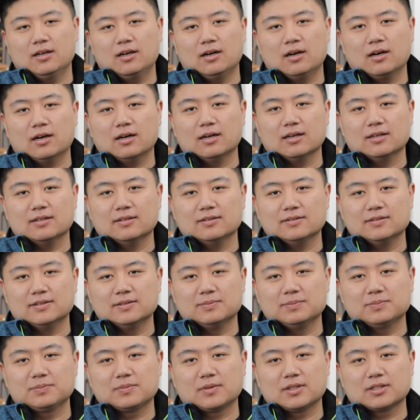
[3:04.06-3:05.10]
Uh,
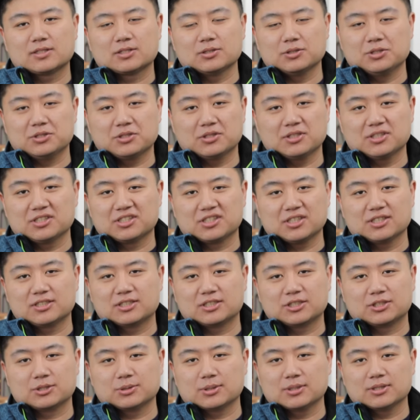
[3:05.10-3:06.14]
so you're on such
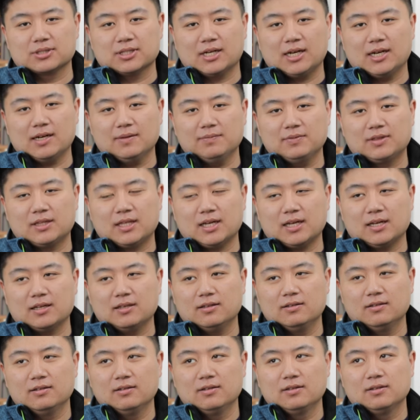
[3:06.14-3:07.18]
a short time
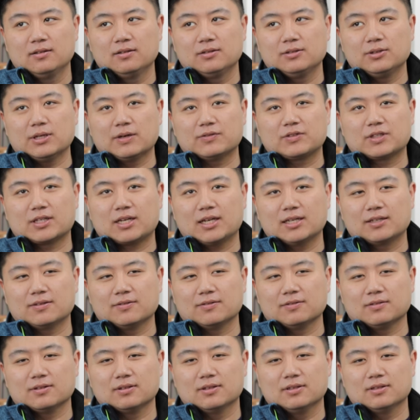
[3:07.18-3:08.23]
that you have to kind
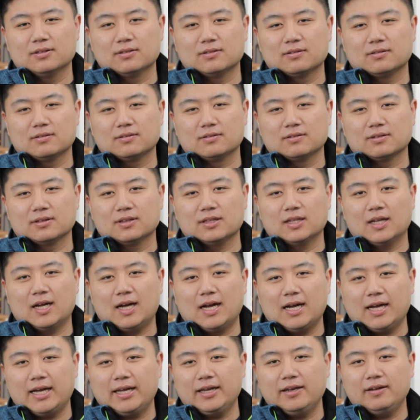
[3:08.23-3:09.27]
of
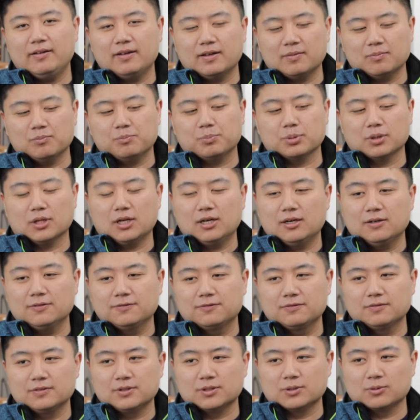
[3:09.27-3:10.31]
lie and
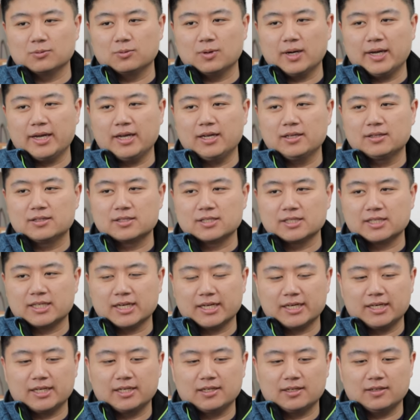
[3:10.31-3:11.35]
bluff your way to
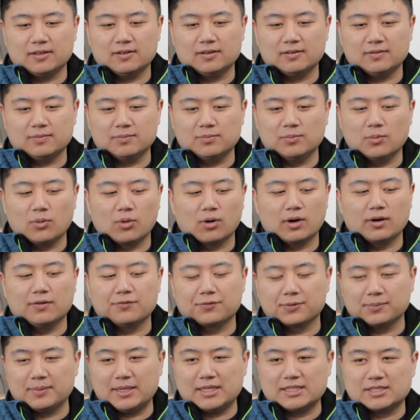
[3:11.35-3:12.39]
getting more
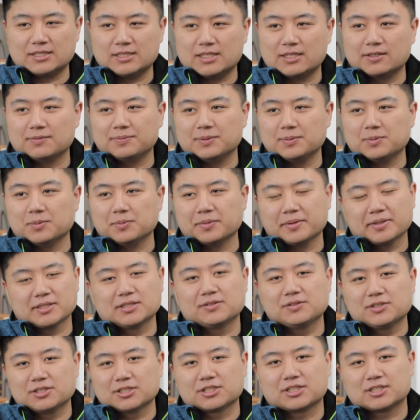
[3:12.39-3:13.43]
information out of people because
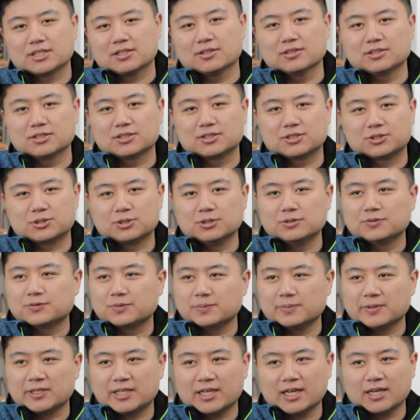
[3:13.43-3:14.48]
if you just tell this truth
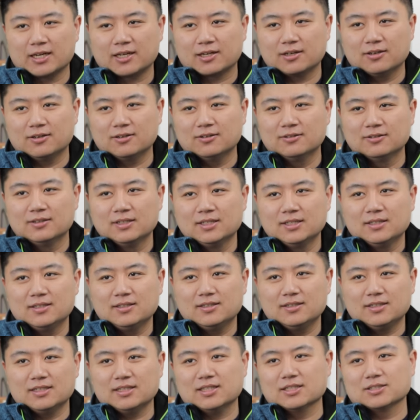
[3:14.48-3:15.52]
from the get go,
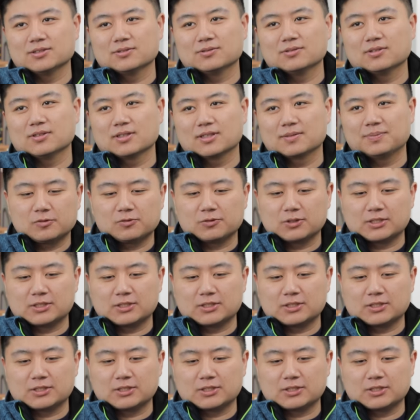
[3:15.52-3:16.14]
it doesn't work.